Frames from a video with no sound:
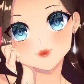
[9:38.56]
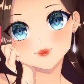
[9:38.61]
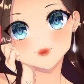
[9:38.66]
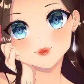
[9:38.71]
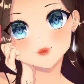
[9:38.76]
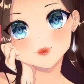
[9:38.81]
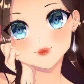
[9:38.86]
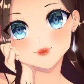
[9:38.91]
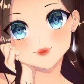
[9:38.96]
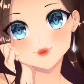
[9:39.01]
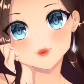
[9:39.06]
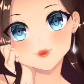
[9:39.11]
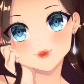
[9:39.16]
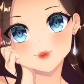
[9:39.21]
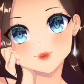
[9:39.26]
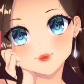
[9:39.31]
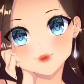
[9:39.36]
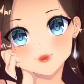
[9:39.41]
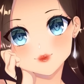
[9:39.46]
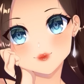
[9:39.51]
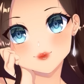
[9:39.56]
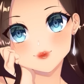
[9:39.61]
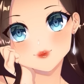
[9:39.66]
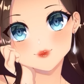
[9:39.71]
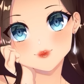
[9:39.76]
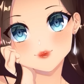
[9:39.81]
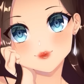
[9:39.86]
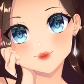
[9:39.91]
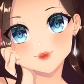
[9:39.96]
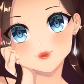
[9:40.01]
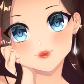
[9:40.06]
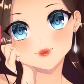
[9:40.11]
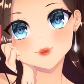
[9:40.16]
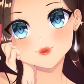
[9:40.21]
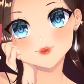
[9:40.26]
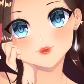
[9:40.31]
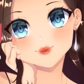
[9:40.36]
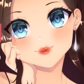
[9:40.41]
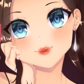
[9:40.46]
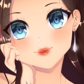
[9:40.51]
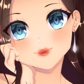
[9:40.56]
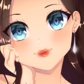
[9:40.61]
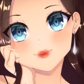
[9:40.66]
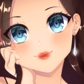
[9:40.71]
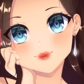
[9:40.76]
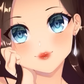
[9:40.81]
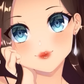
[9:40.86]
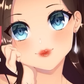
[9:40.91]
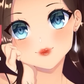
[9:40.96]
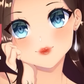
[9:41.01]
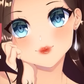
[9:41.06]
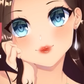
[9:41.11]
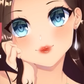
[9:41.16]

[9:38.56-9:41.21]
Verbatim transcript: you're going to go through so many different phases.